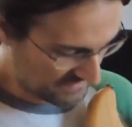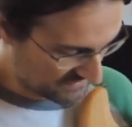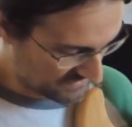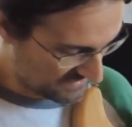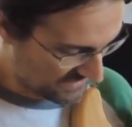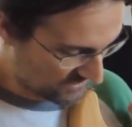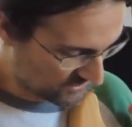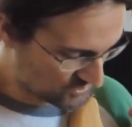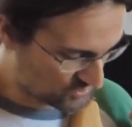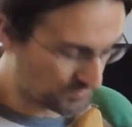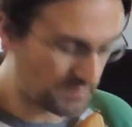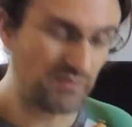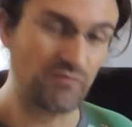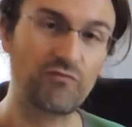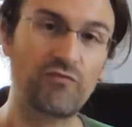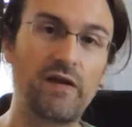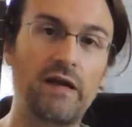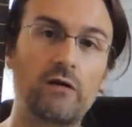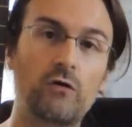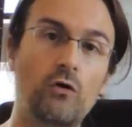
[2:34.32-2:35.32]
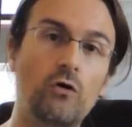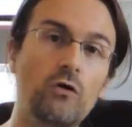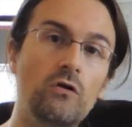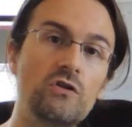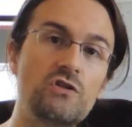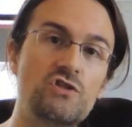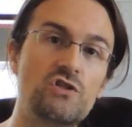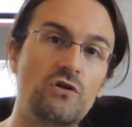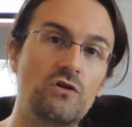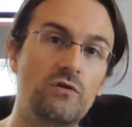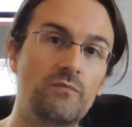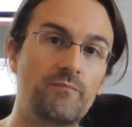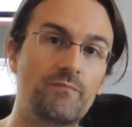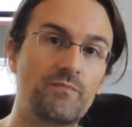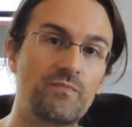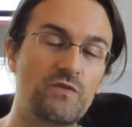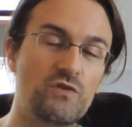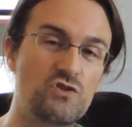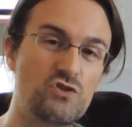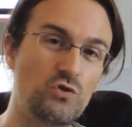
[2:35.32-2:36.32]
Now, to be fair, also,
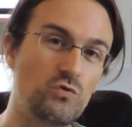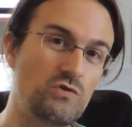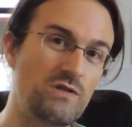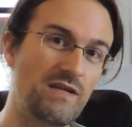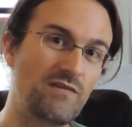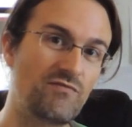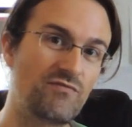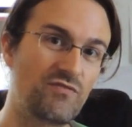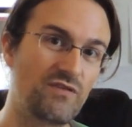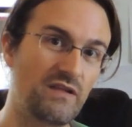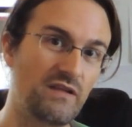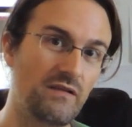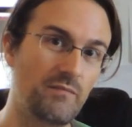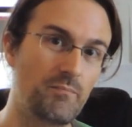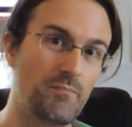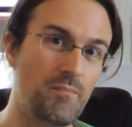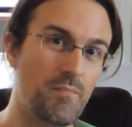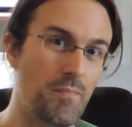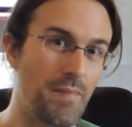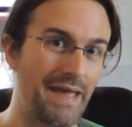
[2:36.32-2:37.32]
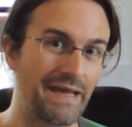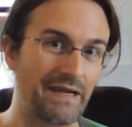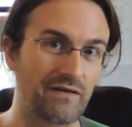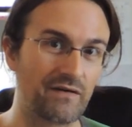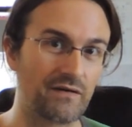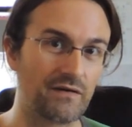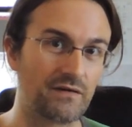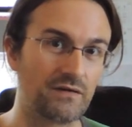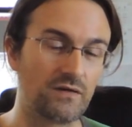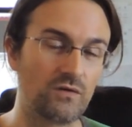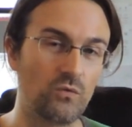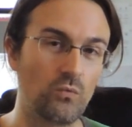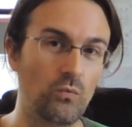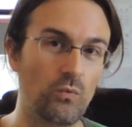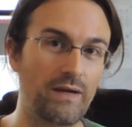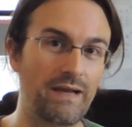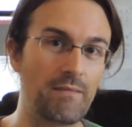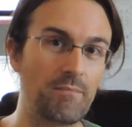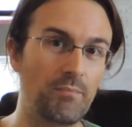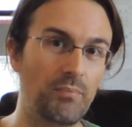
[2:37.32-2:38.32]
do they feel better
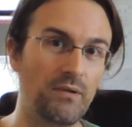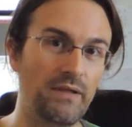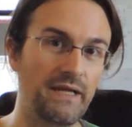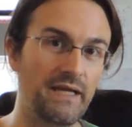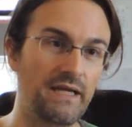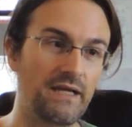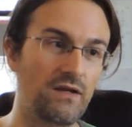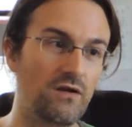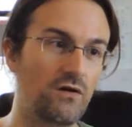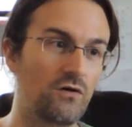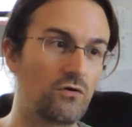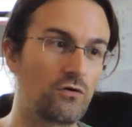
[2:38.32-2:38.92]
when I'm playing,